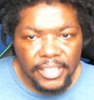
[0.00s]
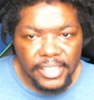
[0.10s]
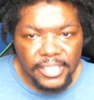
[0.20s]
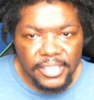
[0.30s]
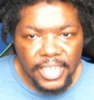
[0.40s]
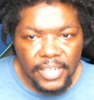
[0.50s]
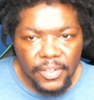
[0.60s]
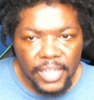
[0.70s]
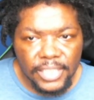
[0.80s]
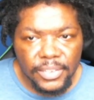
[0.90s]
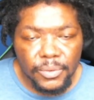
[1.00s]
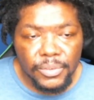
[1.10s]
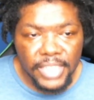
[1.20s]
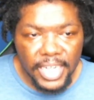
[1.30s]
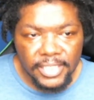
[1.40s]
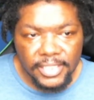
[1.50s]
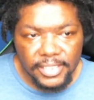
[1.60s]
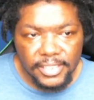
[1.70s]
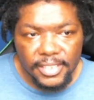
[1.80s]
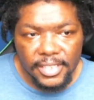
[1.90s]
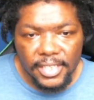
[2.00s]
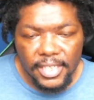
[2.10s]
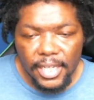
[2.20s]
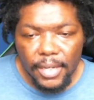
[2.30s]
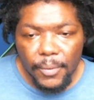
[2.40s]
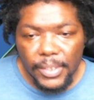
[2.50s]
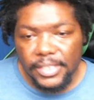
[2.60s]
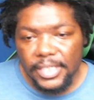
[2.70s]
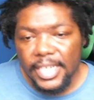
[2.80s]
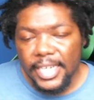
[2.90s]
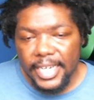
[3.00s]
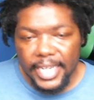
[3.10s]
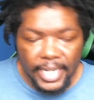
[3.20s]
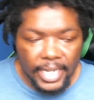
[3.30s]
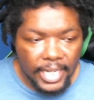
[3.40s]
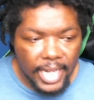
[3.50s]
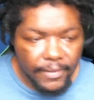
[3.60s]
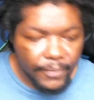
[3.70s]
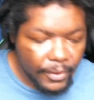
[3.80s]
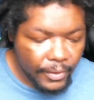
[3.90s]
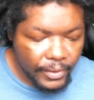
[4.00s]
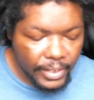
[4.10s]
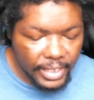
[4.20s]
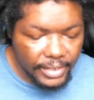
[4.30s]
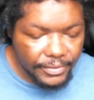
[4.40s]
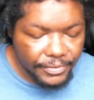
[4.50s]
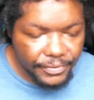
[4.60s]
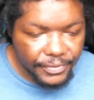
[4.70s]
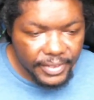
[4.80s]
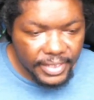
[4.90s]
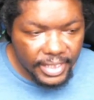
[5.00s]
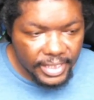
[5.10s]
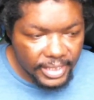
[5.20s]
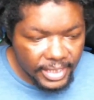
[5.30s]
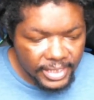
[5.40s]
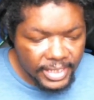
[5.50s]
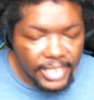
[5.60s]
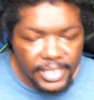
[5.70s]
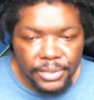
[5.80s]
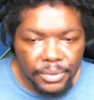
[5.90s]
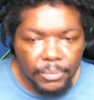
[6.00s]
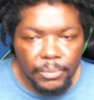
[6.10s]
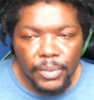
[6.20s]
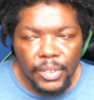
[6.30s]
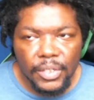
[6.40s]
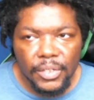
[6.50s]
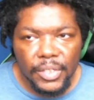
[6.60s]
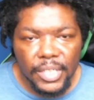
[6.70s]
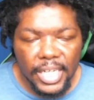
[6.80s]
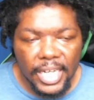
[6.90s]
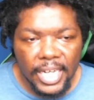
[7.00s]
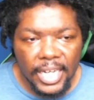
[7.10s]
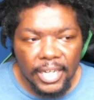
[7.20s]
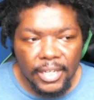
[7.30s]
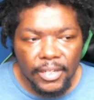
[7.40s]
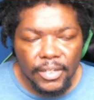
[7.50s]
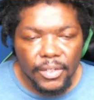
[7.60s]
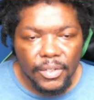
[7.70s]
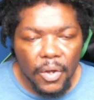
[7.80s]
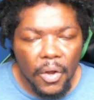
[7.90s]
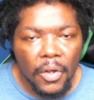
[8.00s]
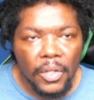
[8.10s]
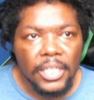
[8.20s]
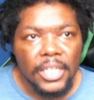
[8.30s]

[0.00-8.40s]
psychological changes, which in a lot of her, because she does a Zoom call